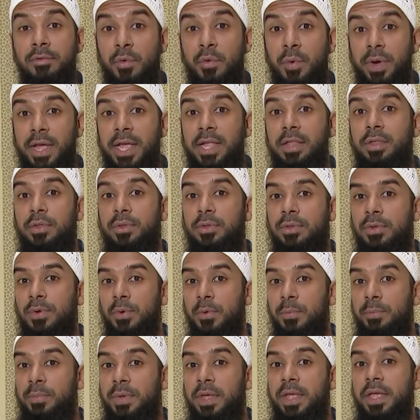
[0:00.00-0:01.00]
for it
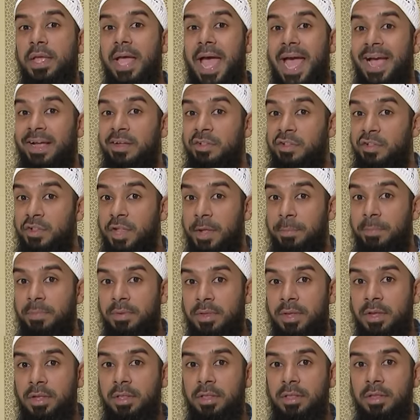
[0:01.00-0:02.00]
to be
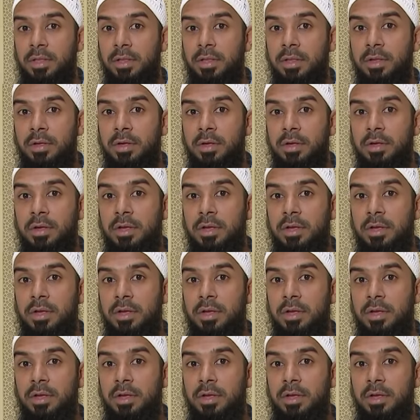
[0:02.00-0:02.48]
accepted,